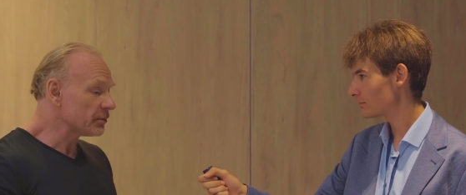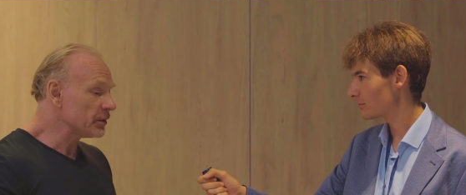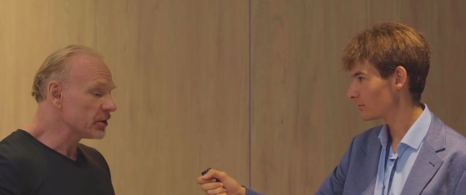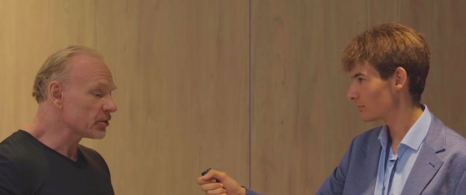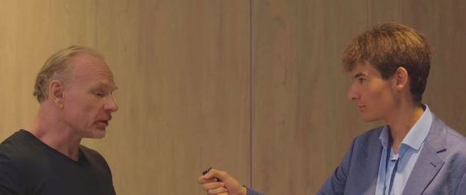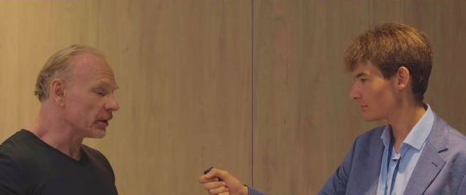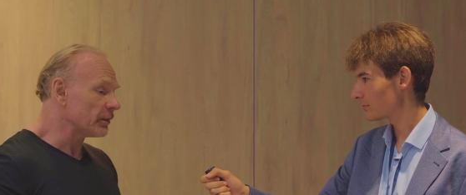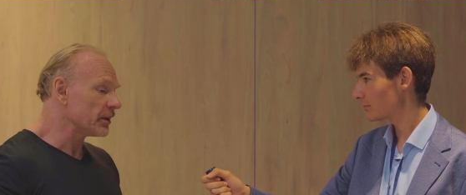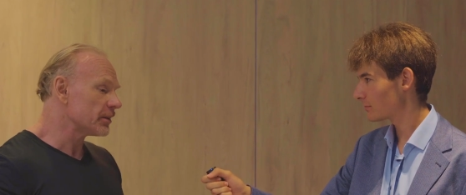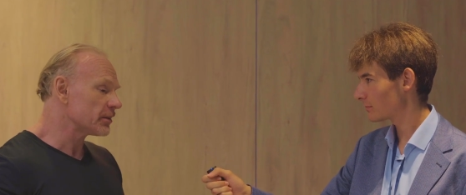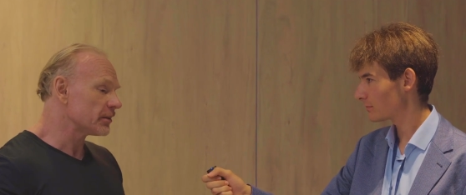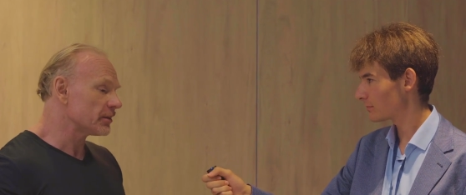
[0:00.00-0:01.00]
Speaker 1: It's a mystery. I
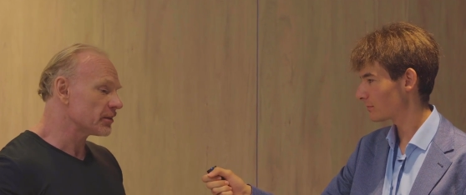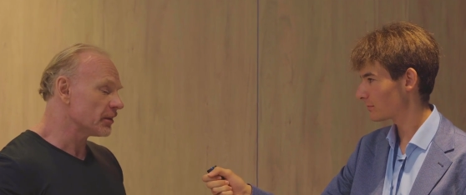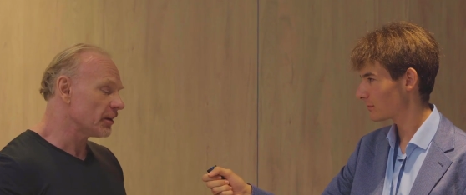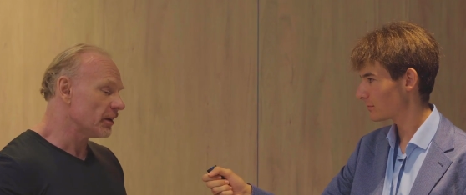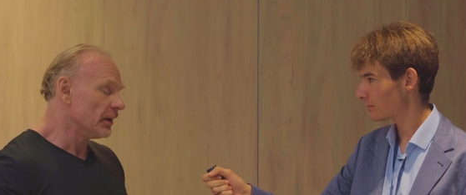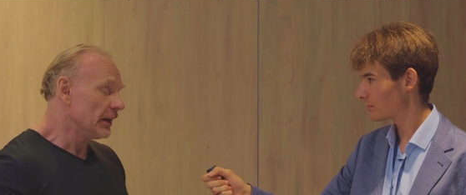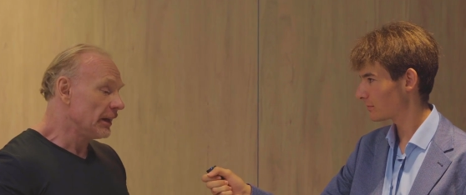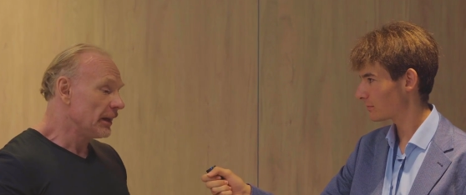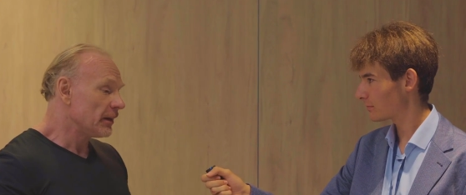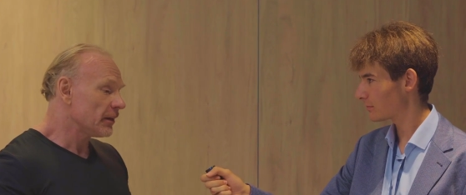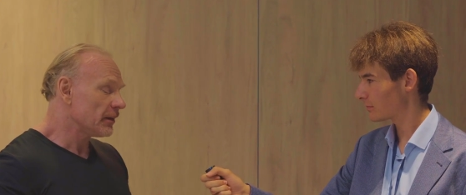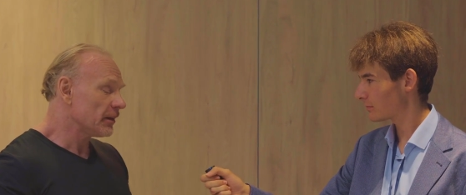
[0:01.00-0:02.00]
mean, it's, it's a... Uh
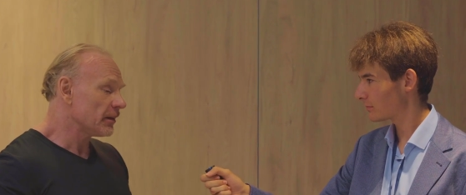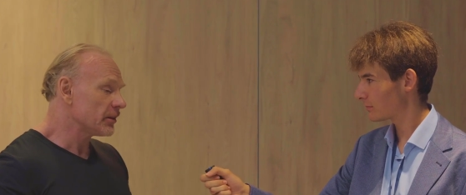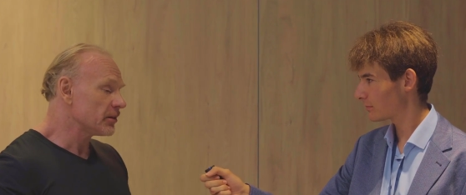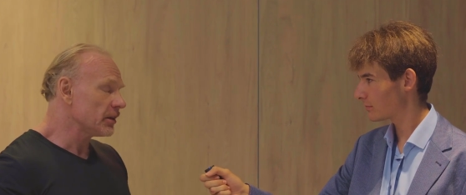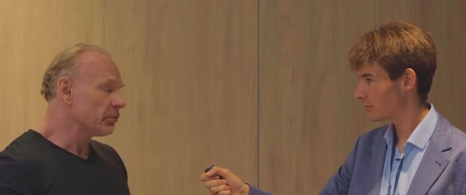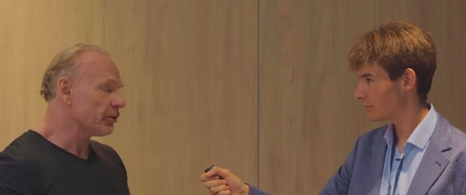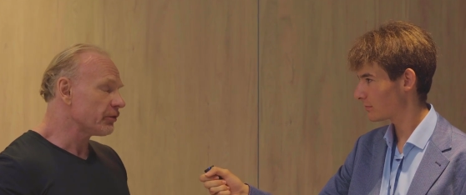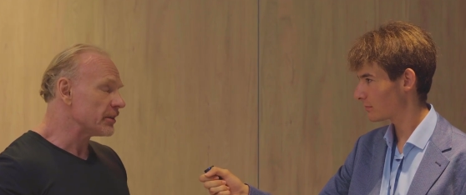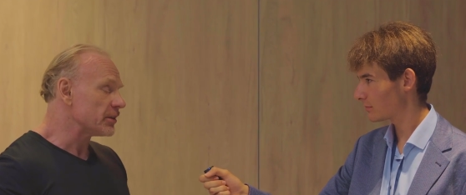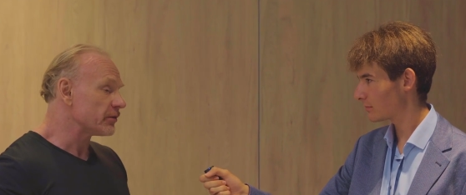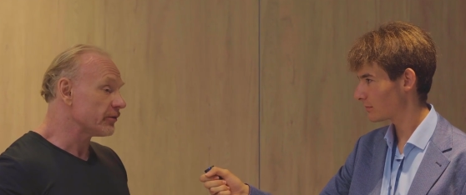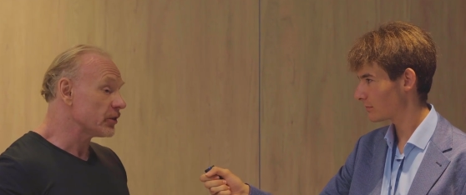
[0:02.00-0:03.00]
there's a number of
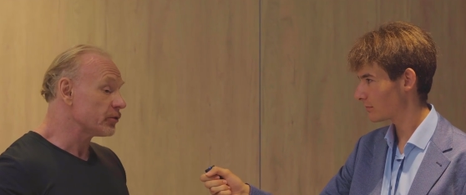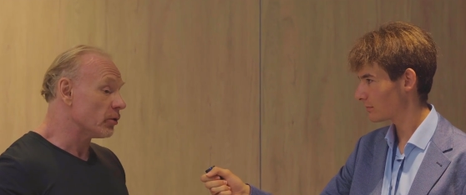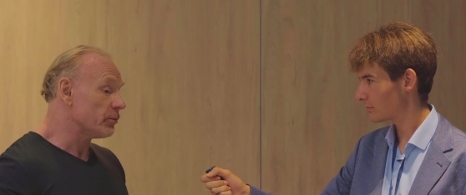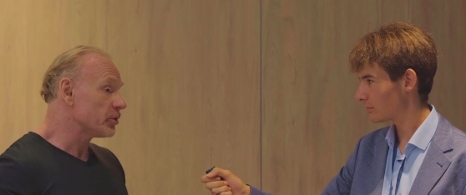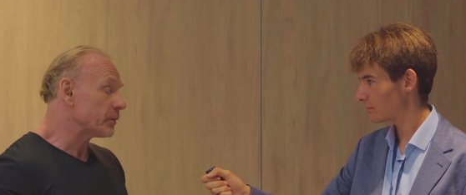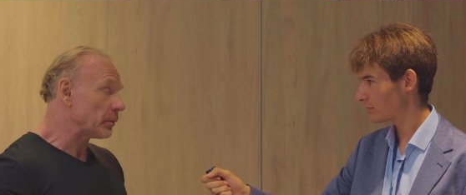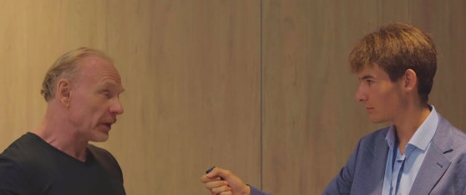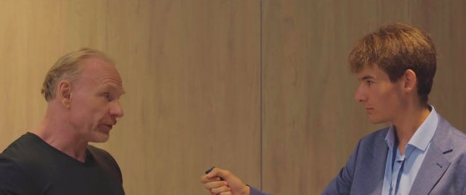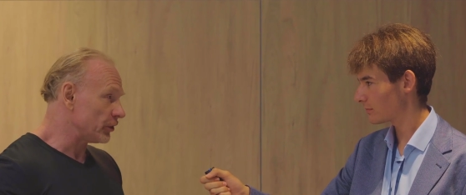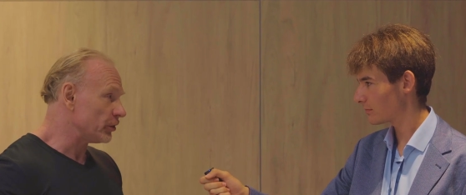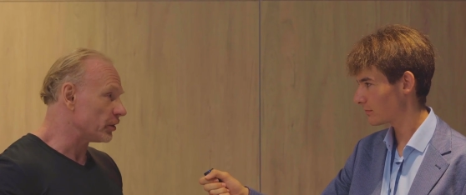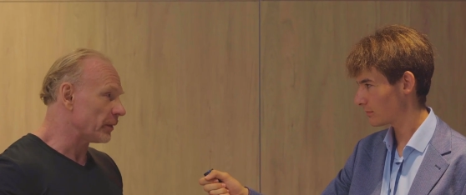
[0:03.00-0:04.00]
reasons. First of all, most people
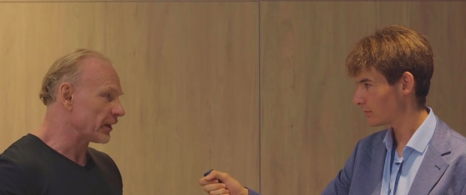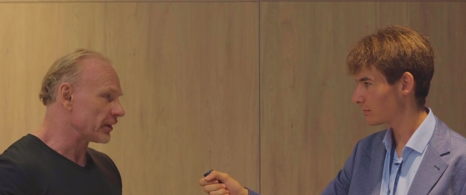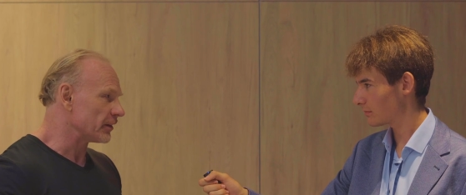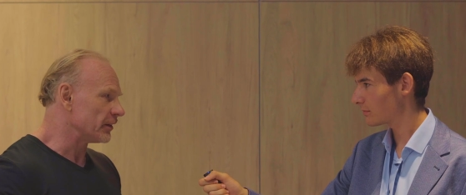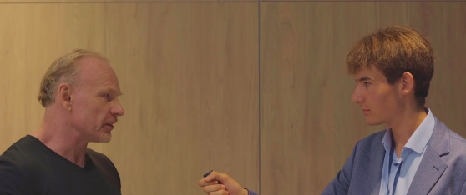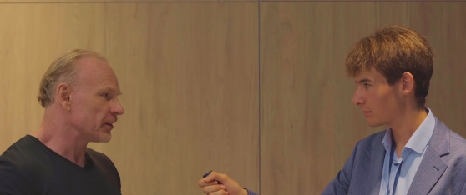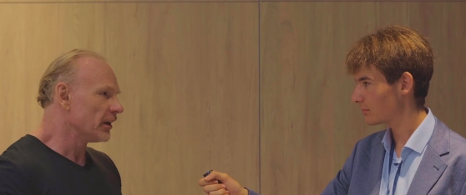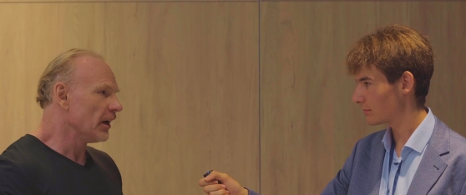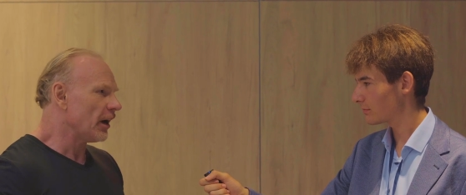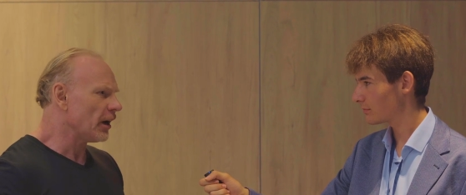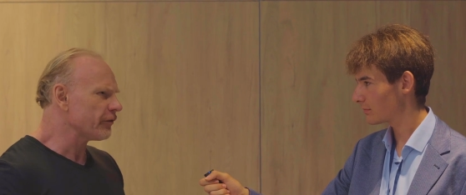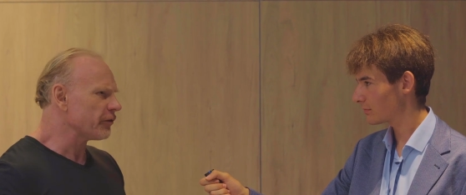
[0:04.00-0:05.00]
haven't heard about it. And it's
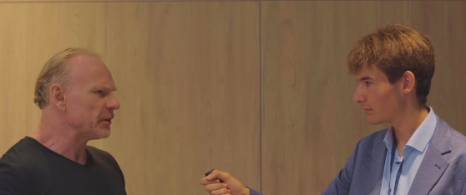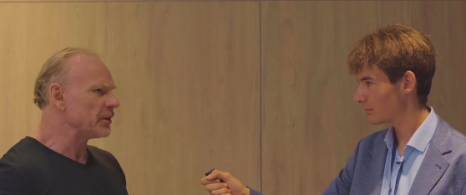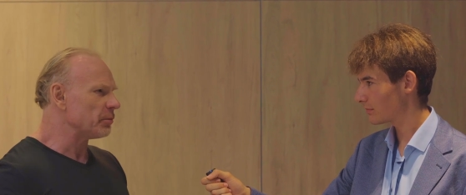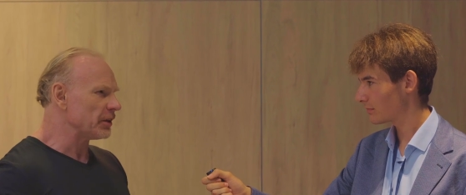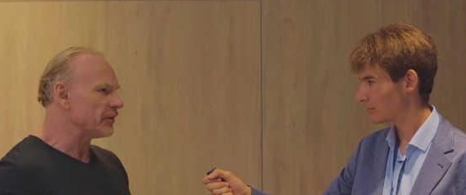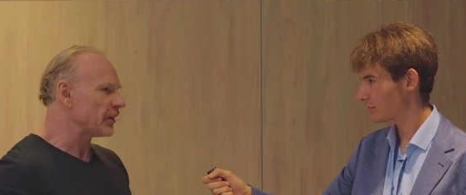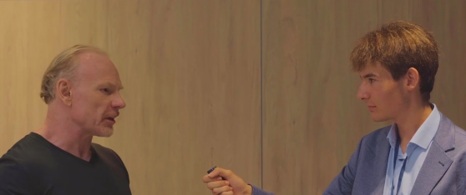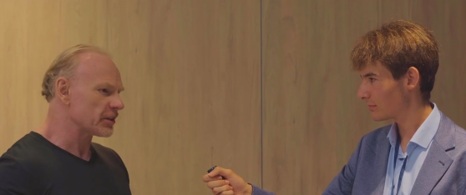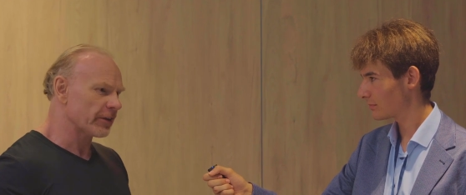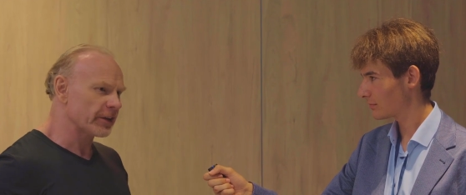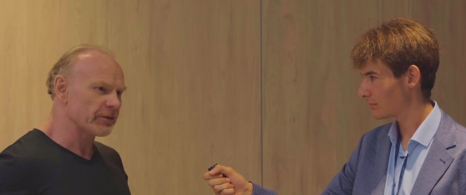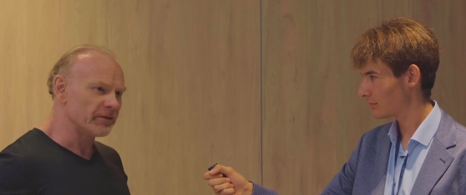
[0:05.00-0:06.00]
hard for me to believe that
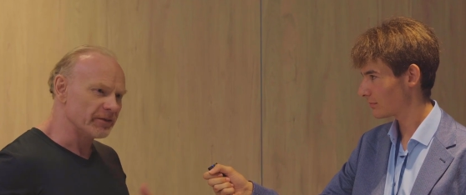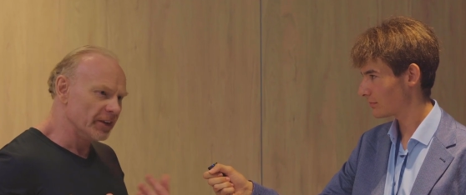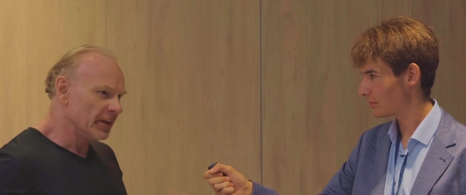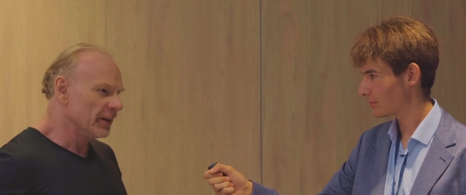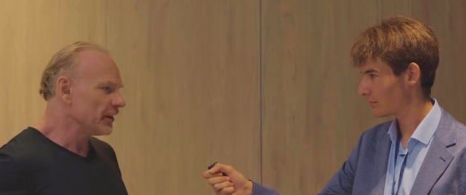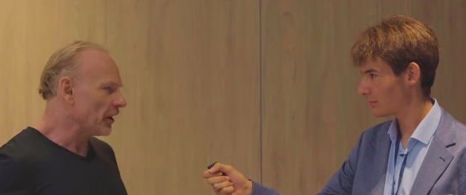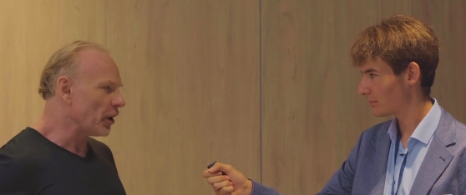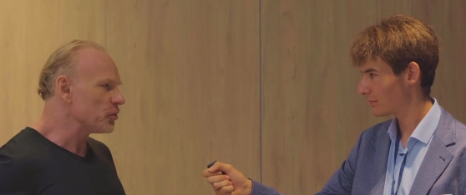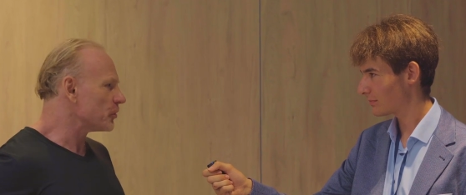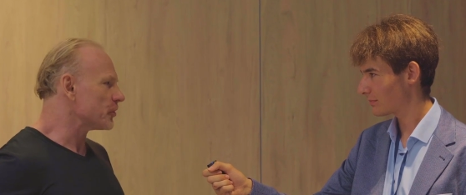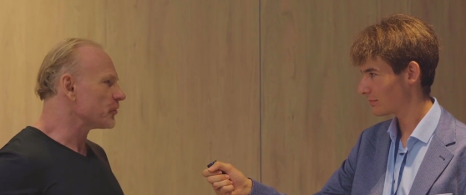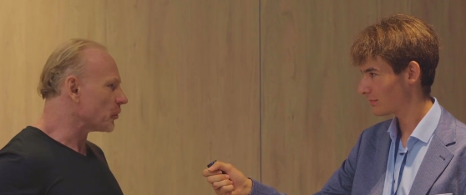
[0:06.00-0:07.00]
because I've given
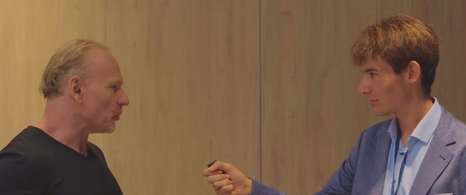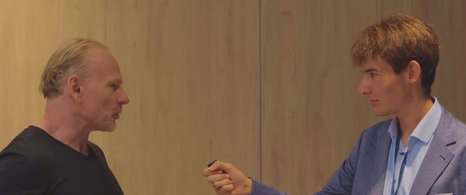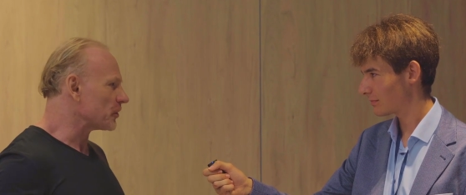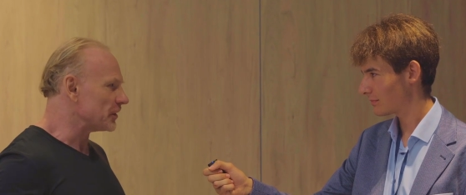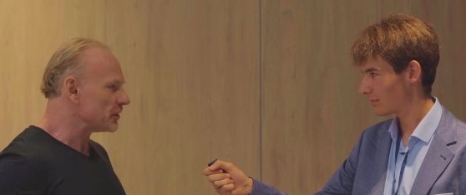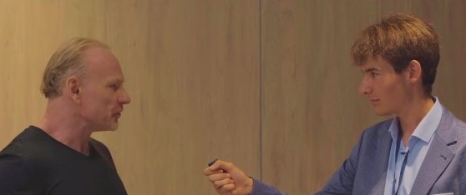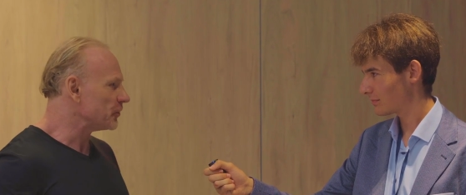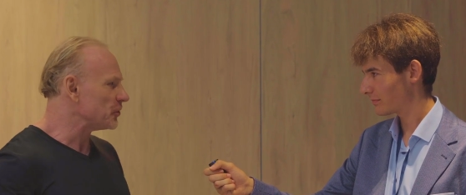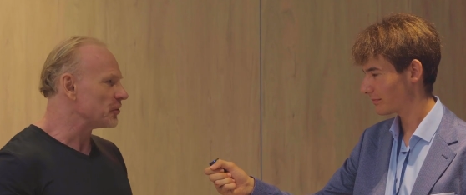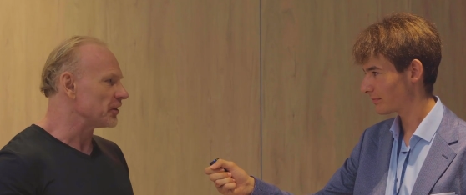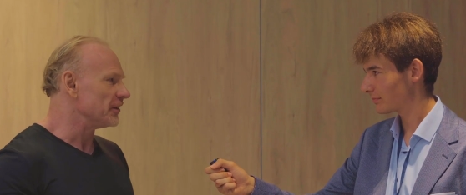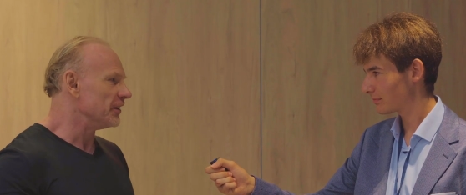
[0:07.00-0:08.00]
hundreds of talks and
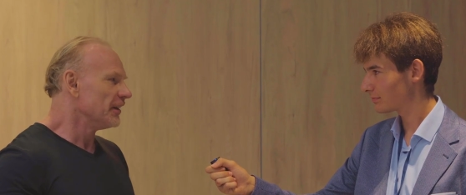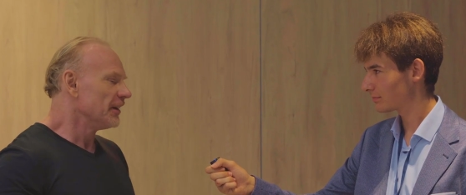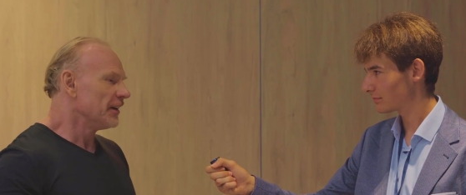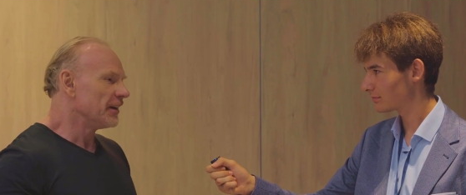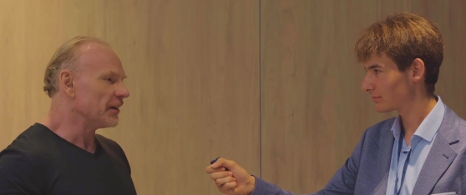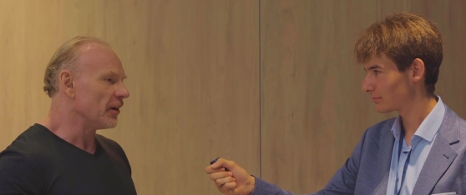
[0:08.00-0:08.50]
interviews and,